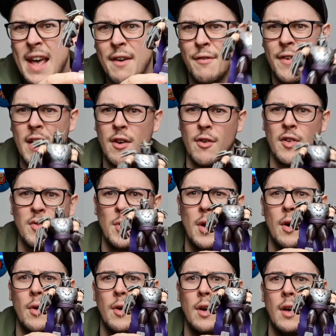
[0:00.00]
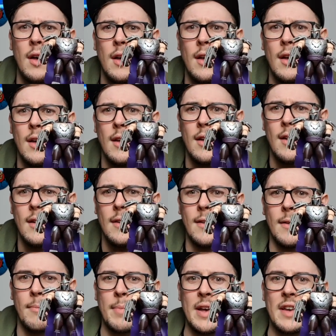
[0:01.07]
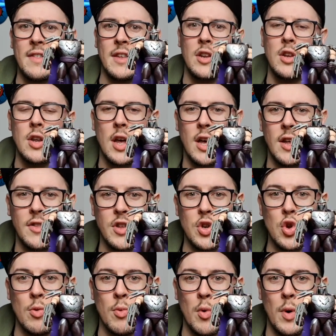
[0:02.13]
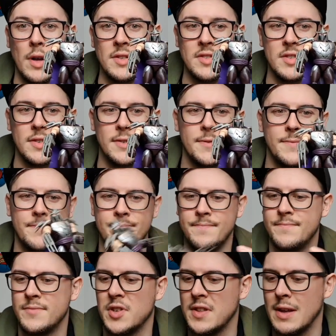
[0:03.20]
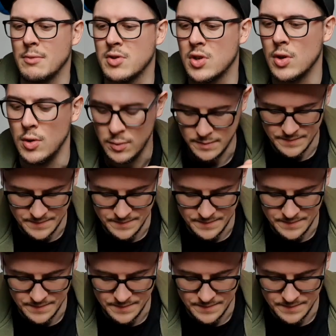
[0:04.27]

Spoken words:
figure as well. Bigger than the normal ones. So that was cool.